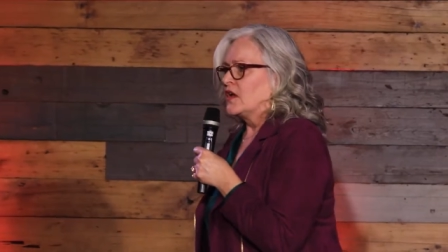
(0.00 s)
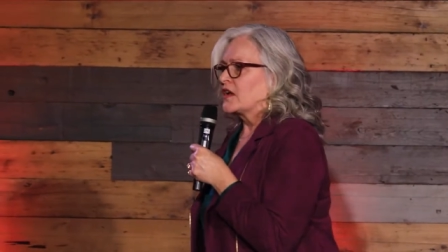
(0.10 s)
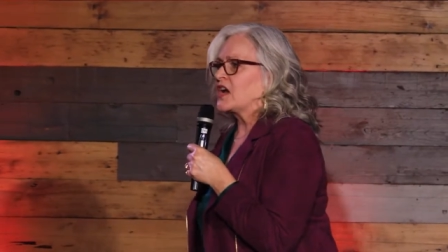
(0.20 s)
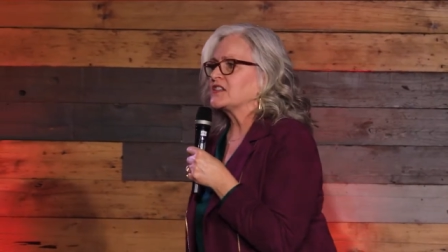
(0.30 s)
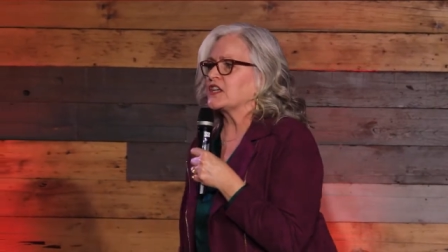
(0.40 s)

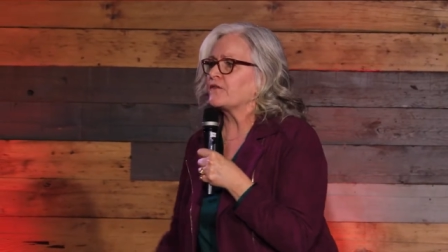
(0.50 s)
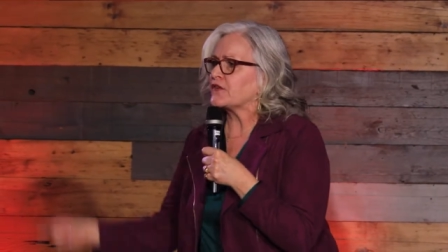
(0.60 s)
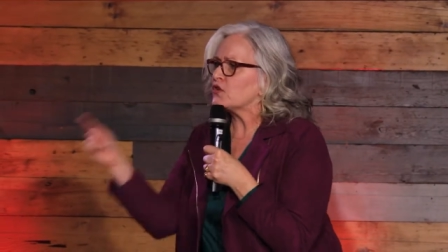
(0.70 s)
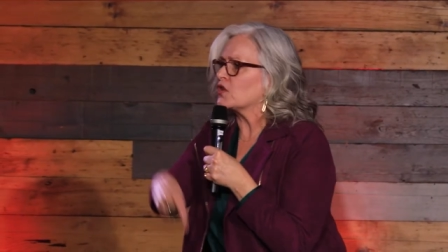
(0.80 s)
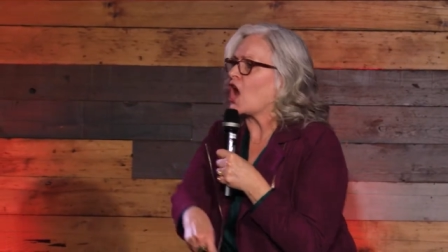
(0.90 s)
Because if
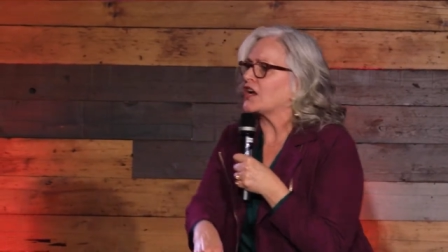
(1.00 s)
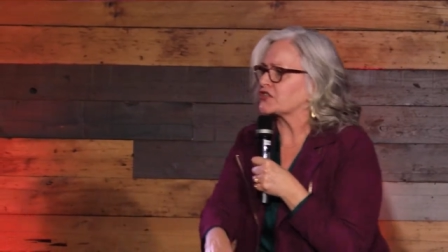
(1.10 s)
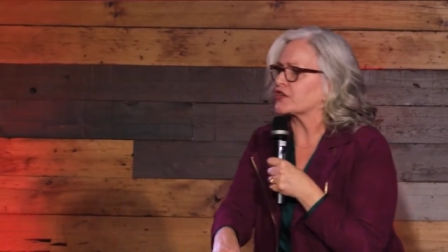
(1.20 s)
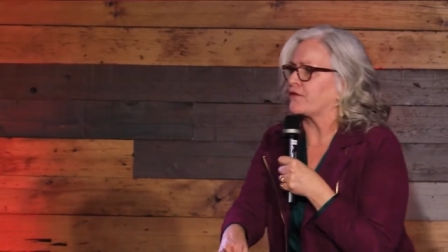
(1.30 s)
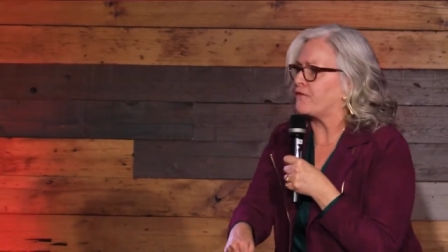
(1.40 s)
you
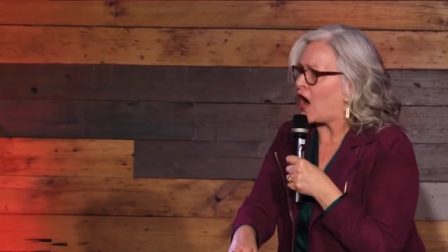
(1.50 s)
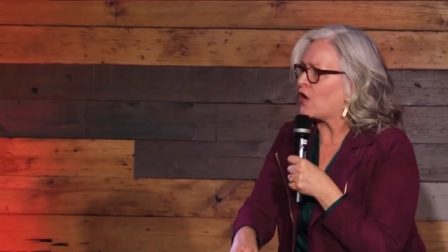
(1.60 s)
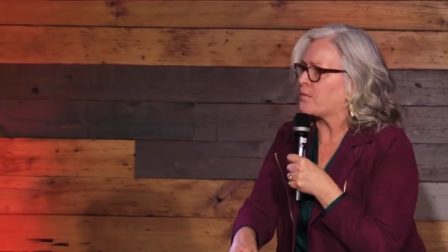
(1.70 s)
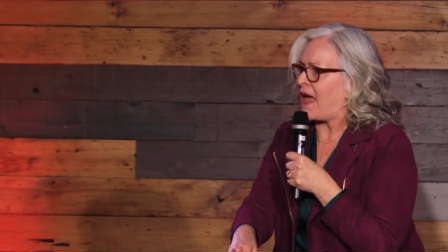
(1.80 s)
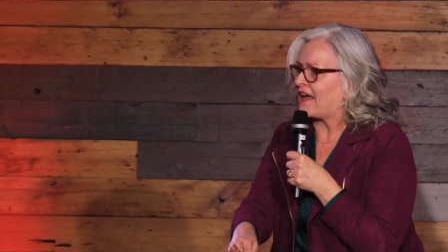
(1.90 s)
lost your
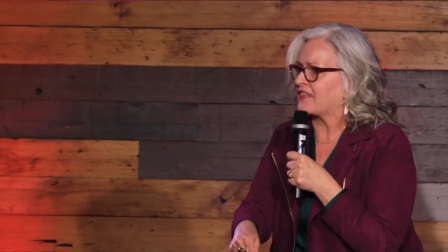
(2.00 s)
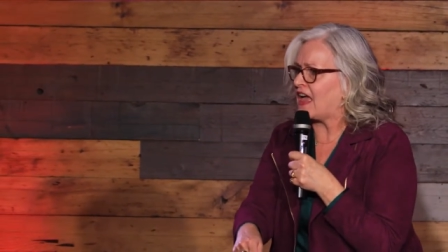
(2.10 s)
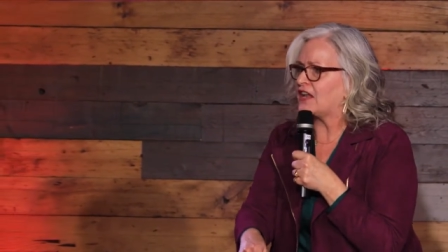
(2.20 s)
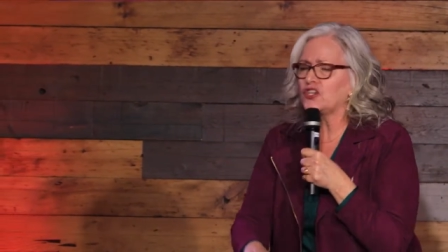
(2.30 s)
phone back then,